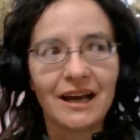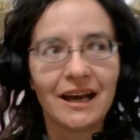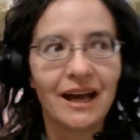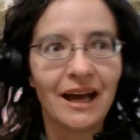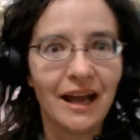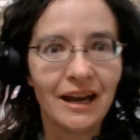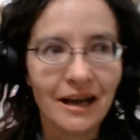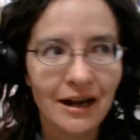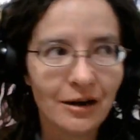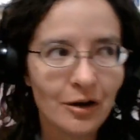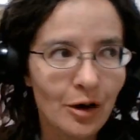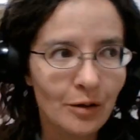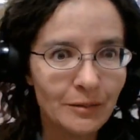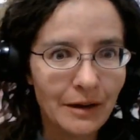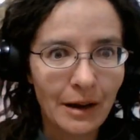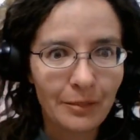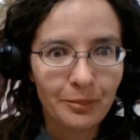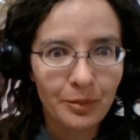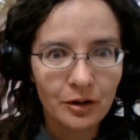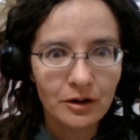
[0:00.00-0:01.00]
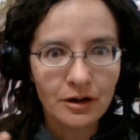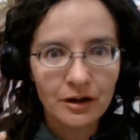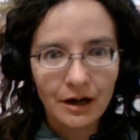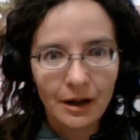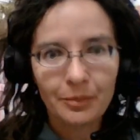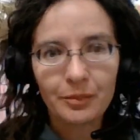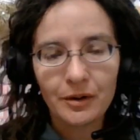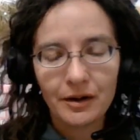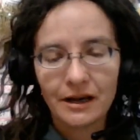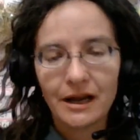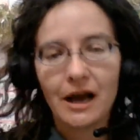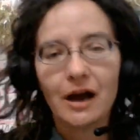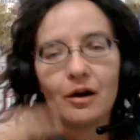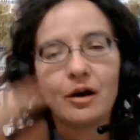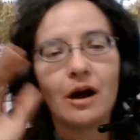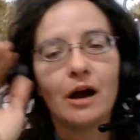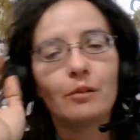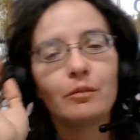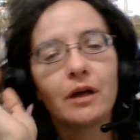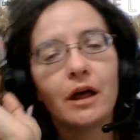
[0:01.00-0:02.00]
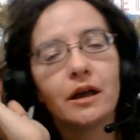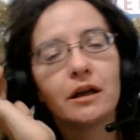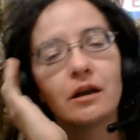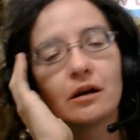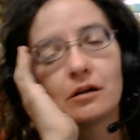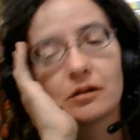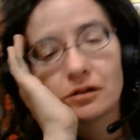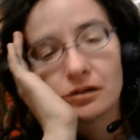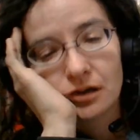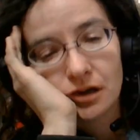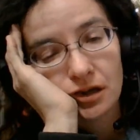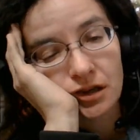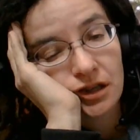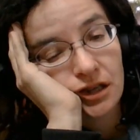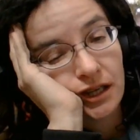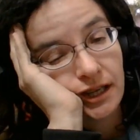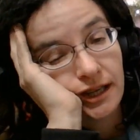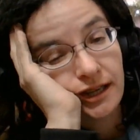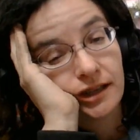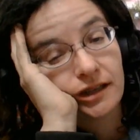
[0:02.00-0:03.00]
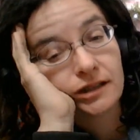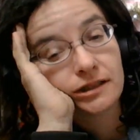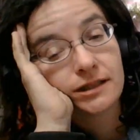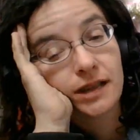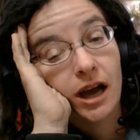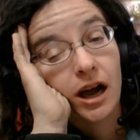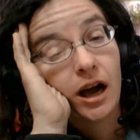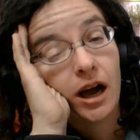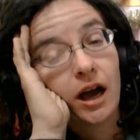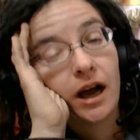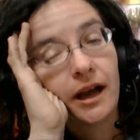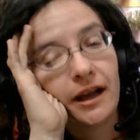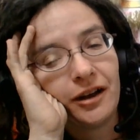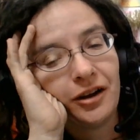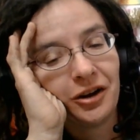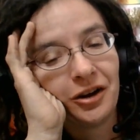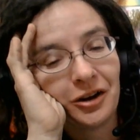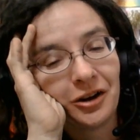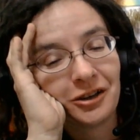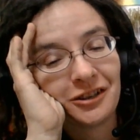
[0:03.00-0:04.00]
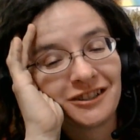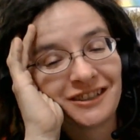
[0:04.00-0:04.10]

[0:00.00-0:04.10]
And I know I'm not burned up right now. I'm like really tired.